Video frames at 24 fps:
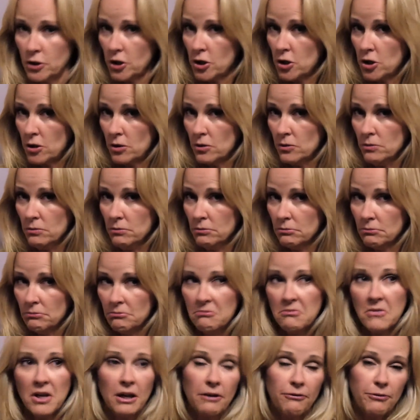Was it you?
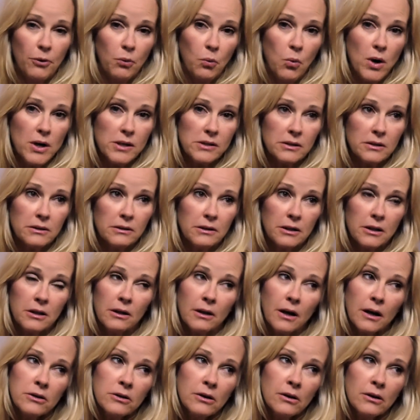If it wasn't, you know,